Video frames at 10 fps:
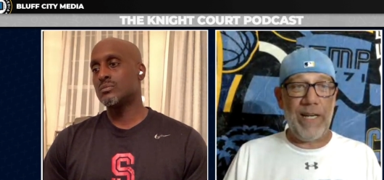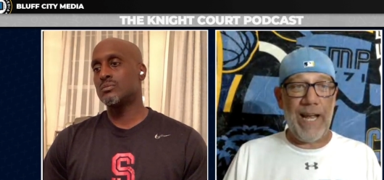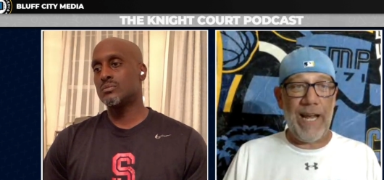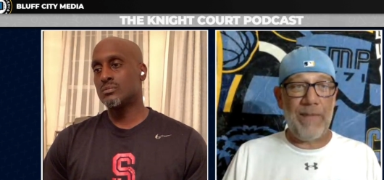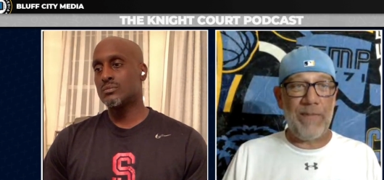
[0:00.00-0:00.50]

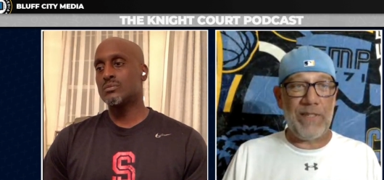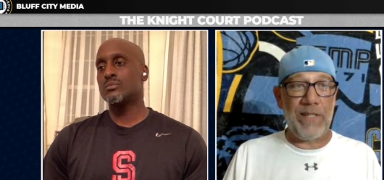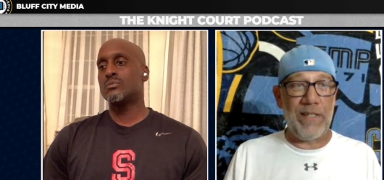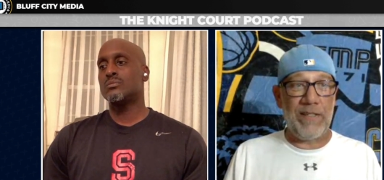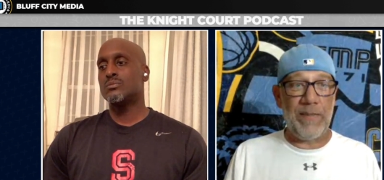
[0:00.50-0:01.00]
Speaker 1: games
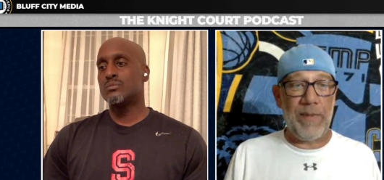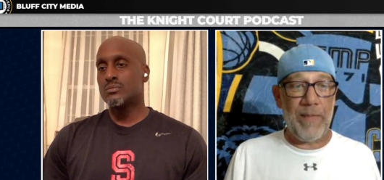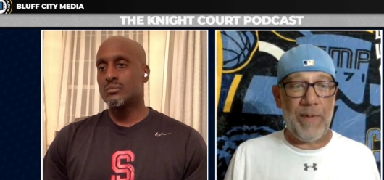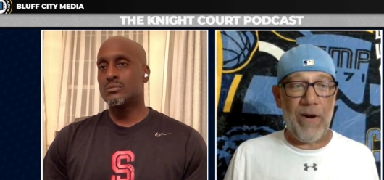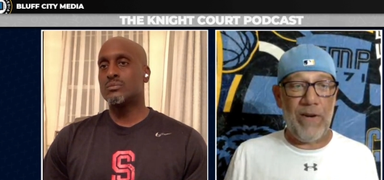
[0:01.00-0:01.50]
to, to be a
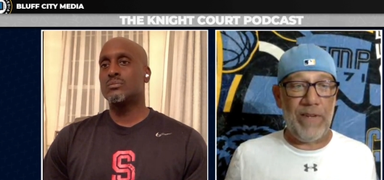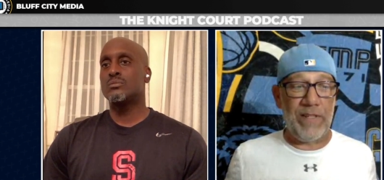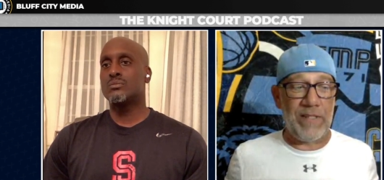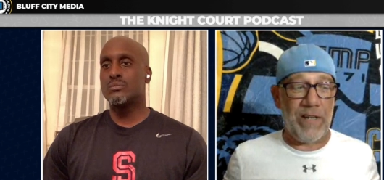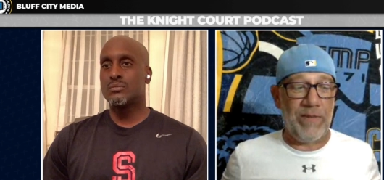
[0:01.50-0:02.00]
part of it.
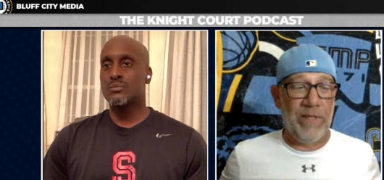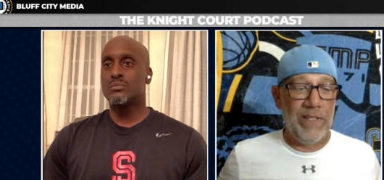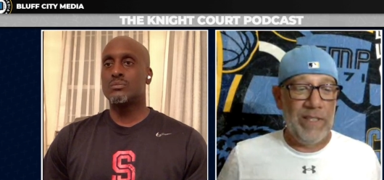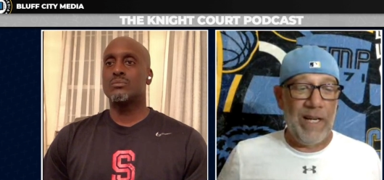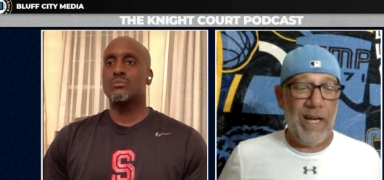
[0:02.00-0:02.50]
So
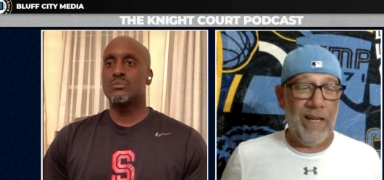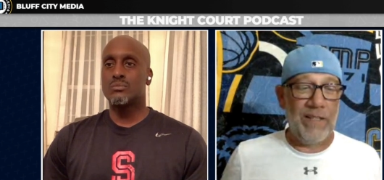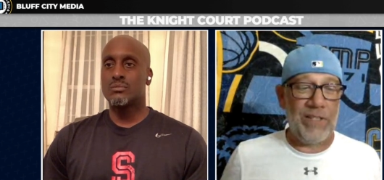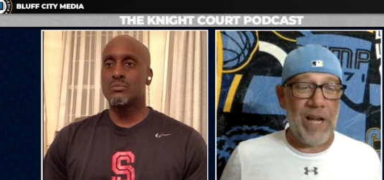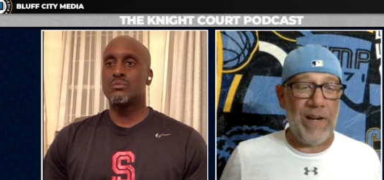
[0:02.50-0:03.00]
uh,
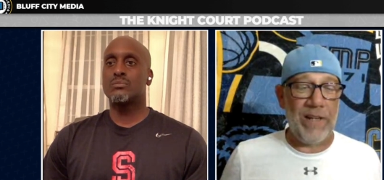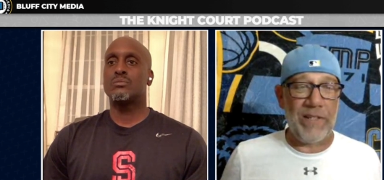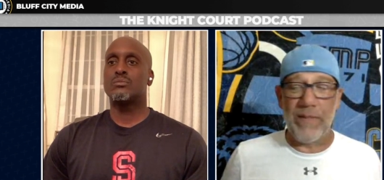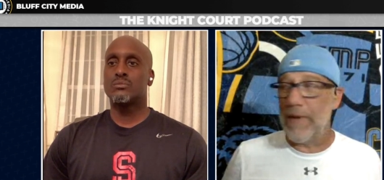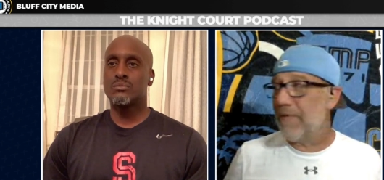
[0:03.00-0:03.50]
shout out to
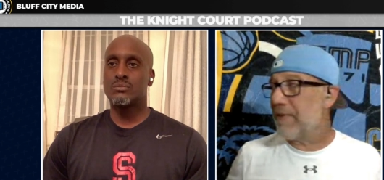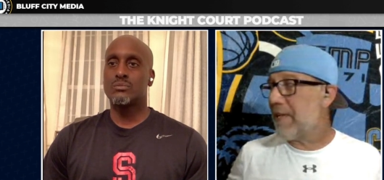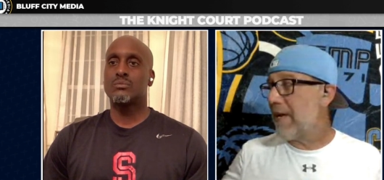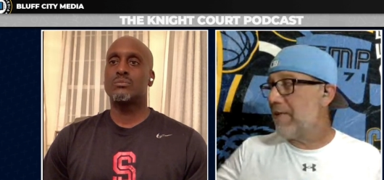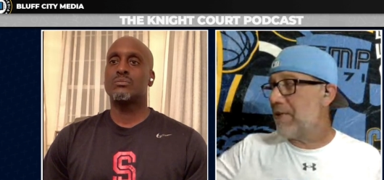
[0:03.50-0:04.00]
the Memphis
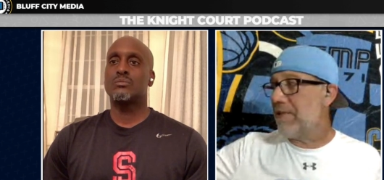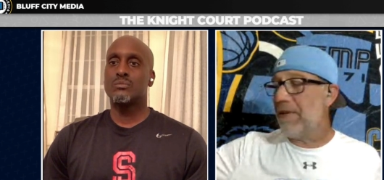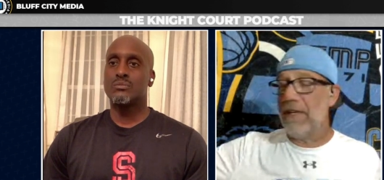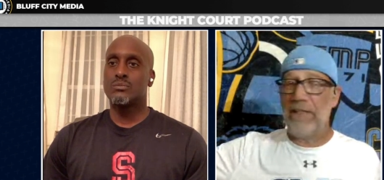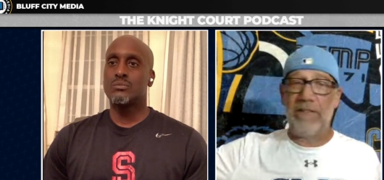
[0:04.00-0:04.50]
Tigers and
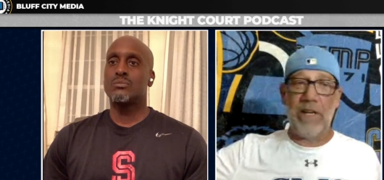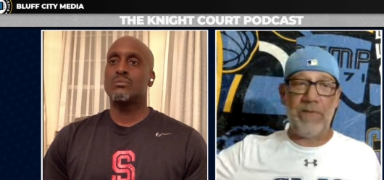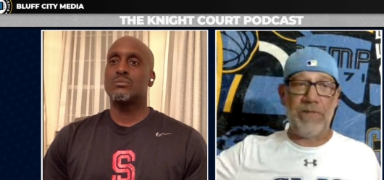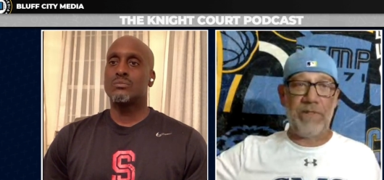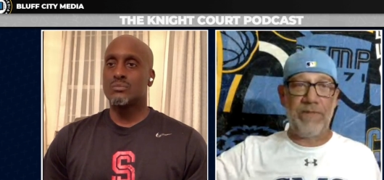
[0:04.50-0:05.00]
uh,
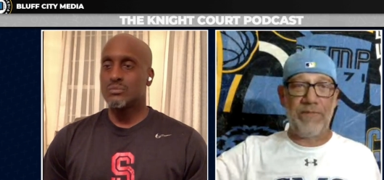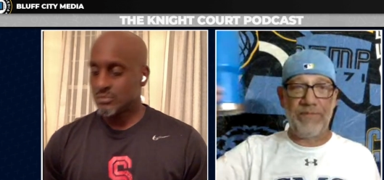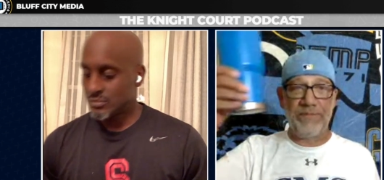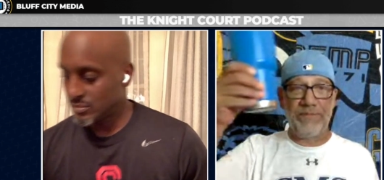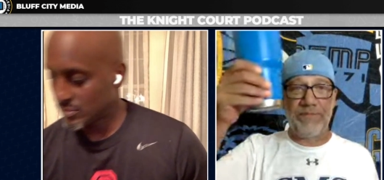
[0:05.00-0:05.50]
toast.
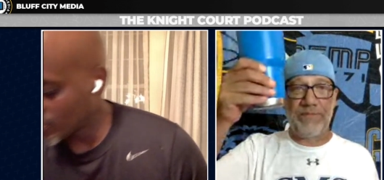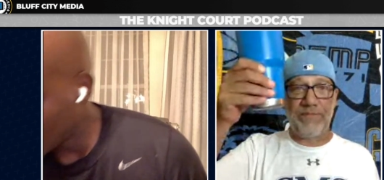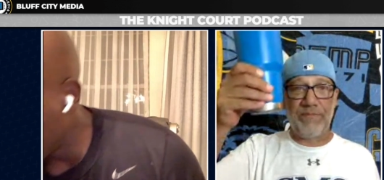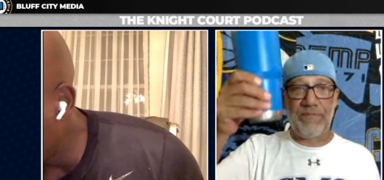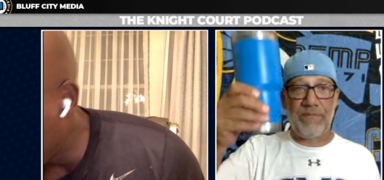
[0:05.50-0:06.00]

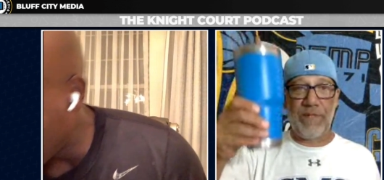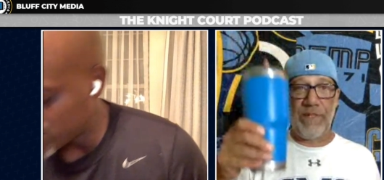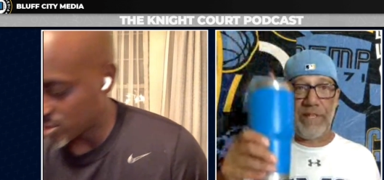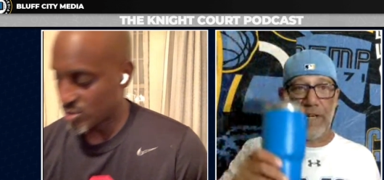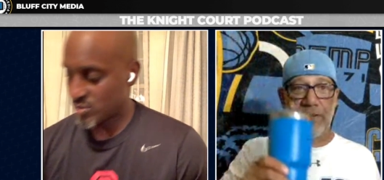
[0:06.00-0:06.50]
Speaker 2: I got
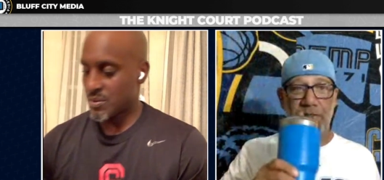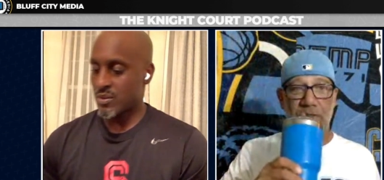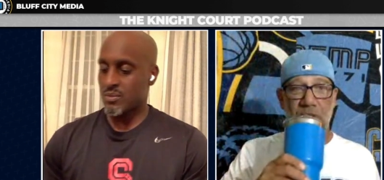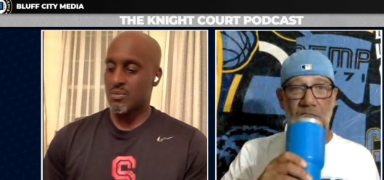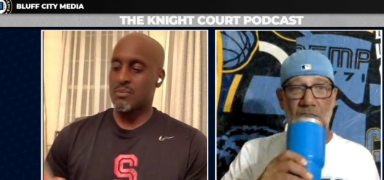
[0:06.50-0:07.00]
to toast
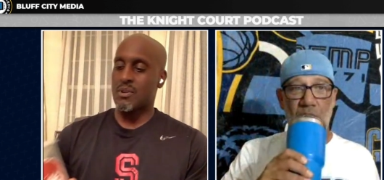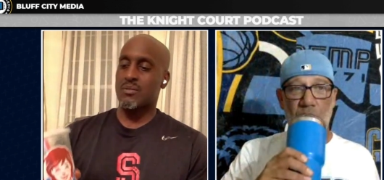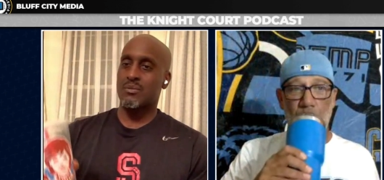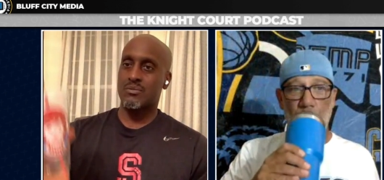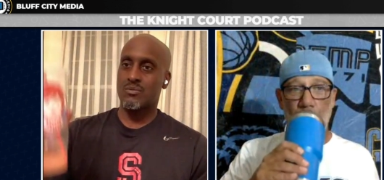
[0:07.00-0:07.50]
my,
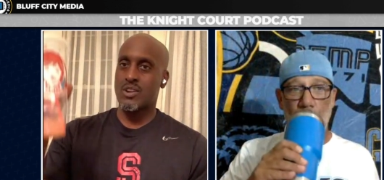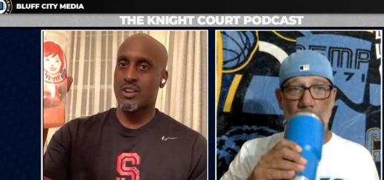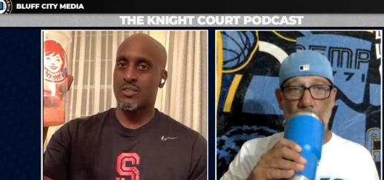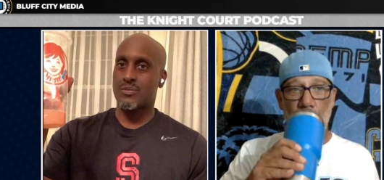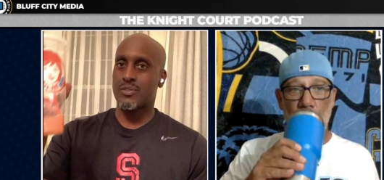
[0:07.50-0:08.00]
my
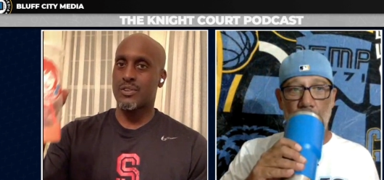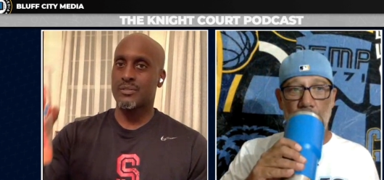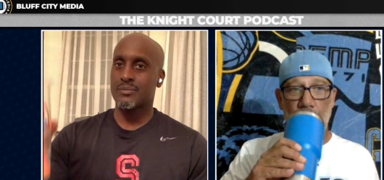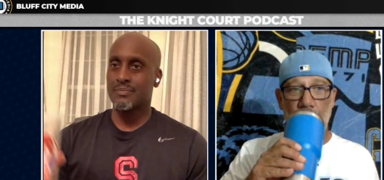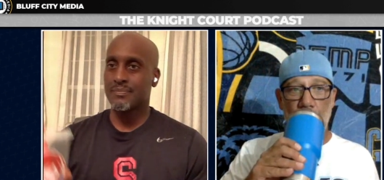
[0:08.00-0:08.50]
red friend.
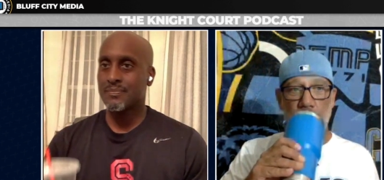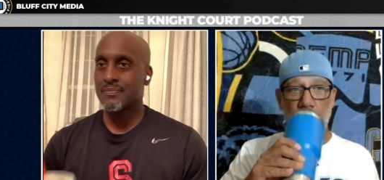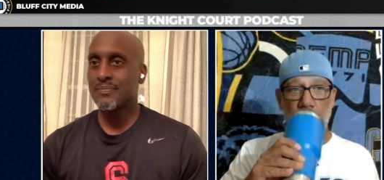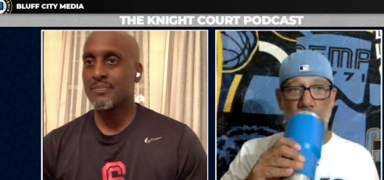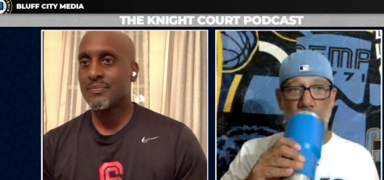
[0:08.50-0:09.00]

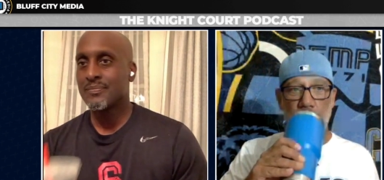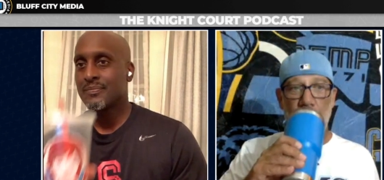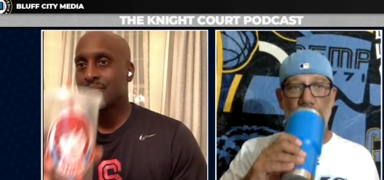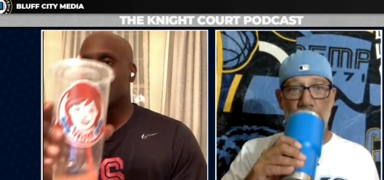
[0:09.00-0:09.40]
Hmm.